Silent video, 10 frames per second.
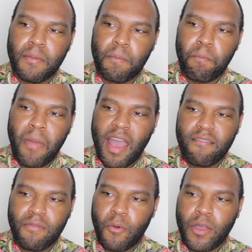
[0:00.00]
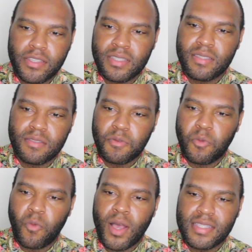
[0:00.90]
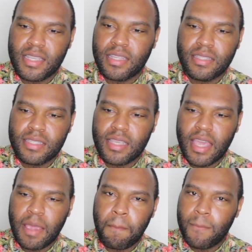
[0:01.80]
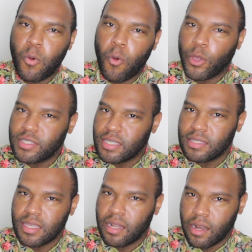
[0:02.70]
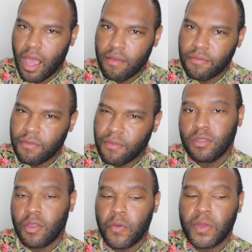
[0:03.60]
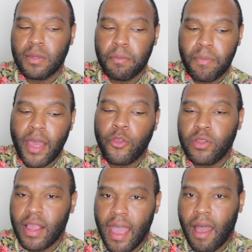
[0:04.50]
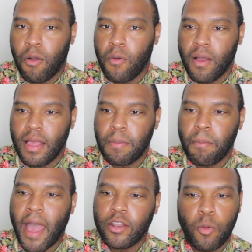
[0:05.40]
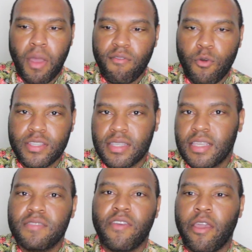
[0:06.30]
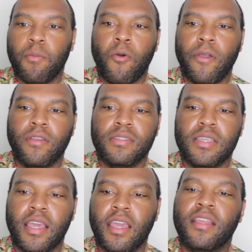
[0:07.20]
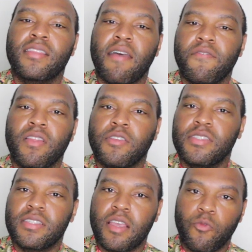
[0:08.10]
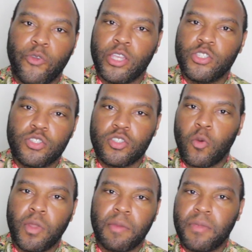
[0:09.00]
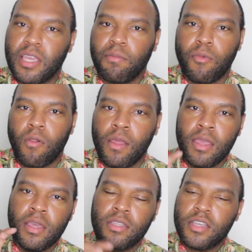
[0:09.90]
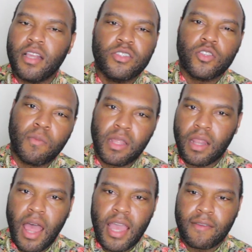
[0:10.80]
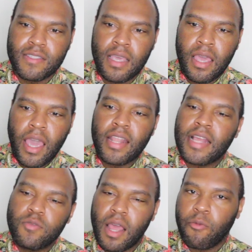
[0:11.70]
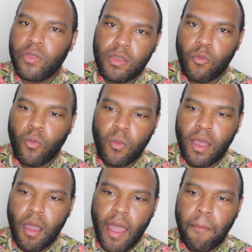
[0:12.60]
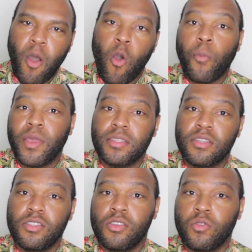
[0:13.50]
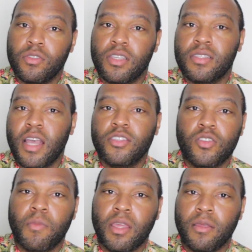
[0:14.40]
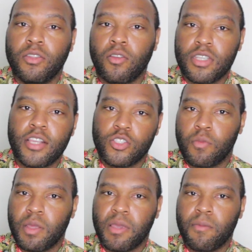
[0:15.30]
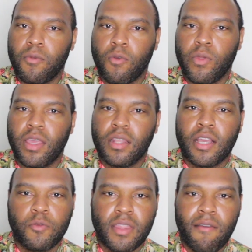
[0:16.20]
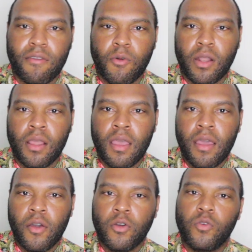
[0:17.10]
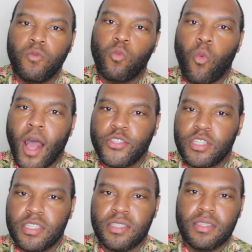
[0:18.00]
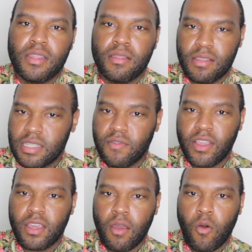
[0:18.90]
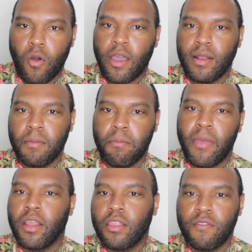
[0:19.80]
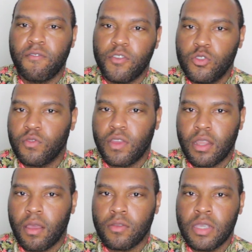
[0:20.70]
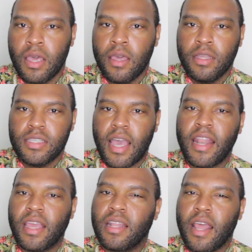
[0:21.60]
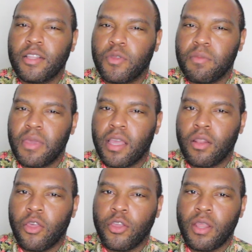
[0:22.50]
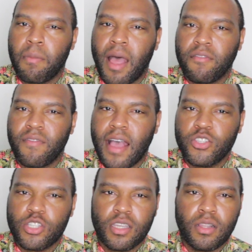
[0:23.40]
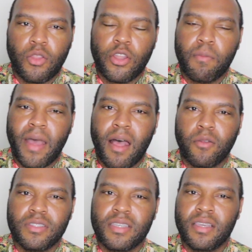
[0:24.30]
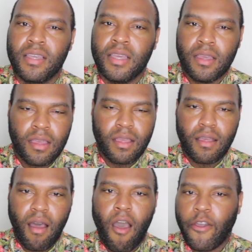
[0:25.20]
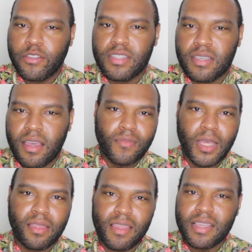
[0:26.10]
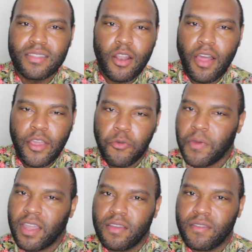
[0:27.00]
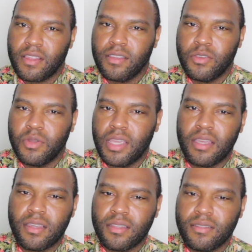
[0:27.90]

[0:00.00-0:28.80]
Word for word: my voice wasn't important enough. Knowing better now, I know my voice is very important. It can definitely reach so many people, touch so many lives. And that's what I really am hoping to do, to touch so many, you know, touch so many people, really connect with everyone who watches this video and many other future videos to kind of connect with me and learn about fashion, learn about art, things that are creative and unique